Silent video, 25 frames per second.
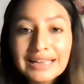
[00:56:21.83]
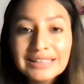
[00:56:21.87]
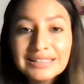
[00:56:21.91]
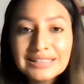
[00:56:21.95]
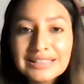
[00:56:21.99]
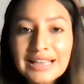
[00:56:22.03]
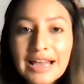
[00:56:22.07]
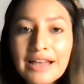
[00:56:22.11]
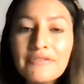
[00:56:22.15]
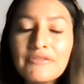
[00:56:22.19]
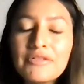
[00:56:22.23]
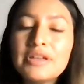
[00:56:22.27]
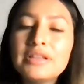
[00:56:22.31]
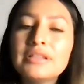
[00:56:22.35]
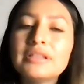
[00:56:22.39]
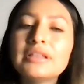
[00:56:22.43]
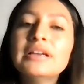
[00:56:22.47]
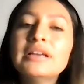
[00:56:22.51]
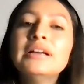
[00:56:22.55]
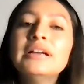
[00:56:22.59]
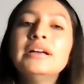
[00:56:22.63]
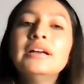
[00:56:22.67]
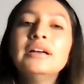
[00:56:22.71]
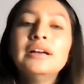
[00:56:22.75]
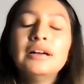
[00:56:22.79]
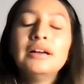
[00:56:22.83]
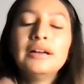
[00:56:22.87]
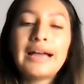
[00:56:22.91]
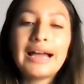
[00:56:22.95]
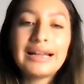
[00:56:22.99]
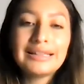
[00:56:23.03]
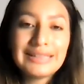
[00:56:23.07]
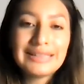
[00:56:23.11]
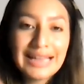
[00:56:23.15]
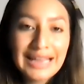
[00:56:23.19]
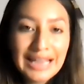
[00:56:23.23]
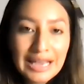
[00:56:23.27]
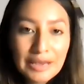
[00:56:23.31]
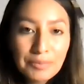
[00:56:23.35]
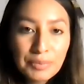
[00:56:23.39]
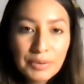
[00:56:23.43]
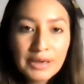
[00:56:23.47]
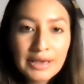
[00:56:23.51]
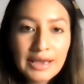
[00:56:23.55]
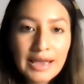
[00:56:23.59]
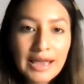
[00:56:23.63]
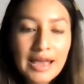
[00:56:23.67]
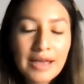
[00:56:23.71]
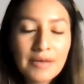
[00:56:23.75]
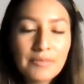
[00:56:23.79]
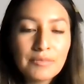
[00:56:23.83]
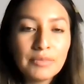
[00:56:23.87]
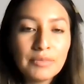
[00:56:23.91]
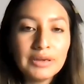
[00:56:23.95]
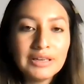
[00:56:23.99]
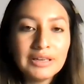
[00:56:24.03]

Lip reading: 7th at 8 p.m.